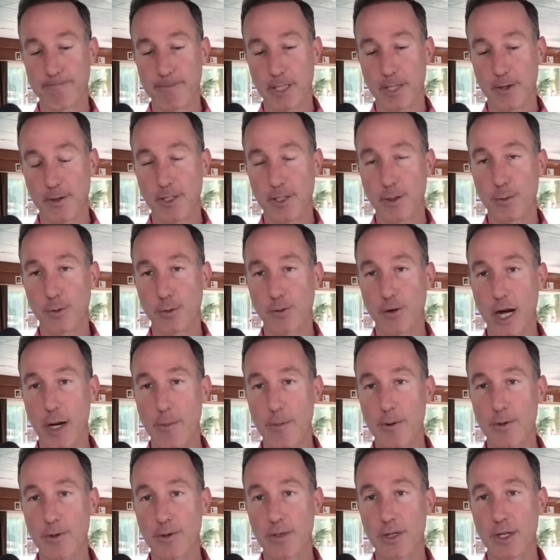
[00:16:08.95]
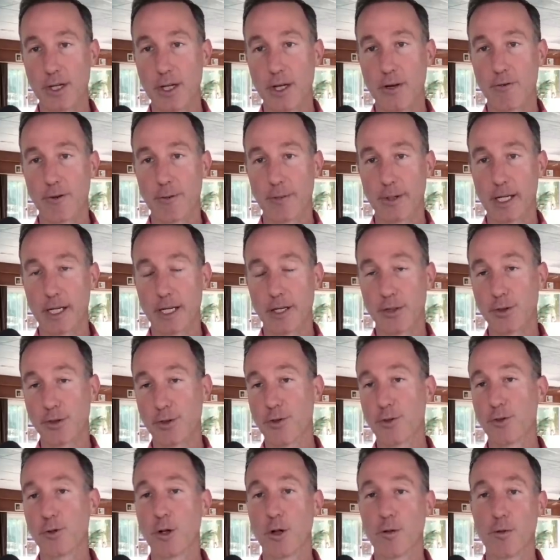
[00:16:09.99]
your subscribers from getting
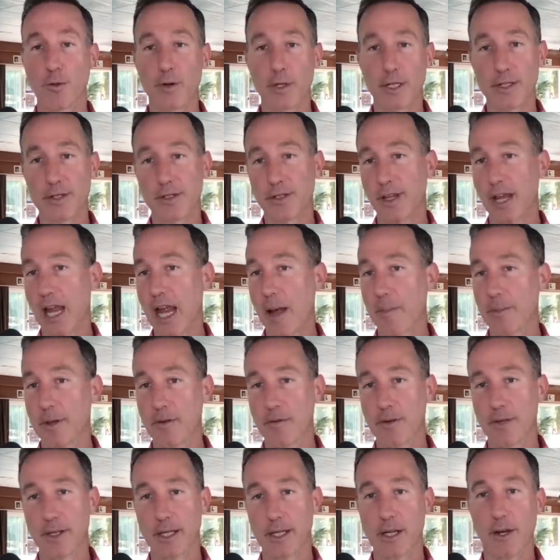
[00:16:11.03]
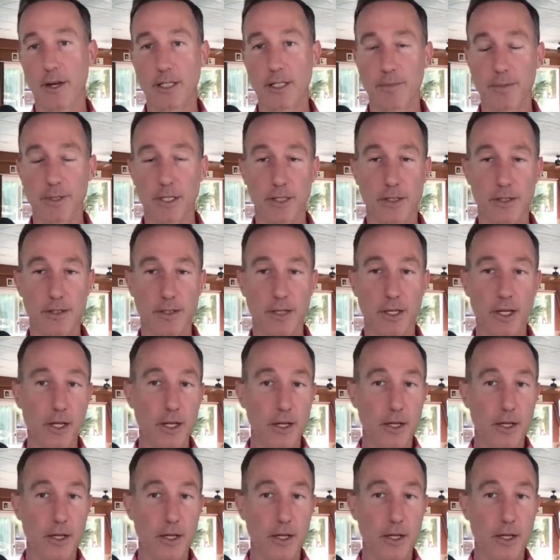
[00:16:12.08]
screwed over and scammed and everything else, because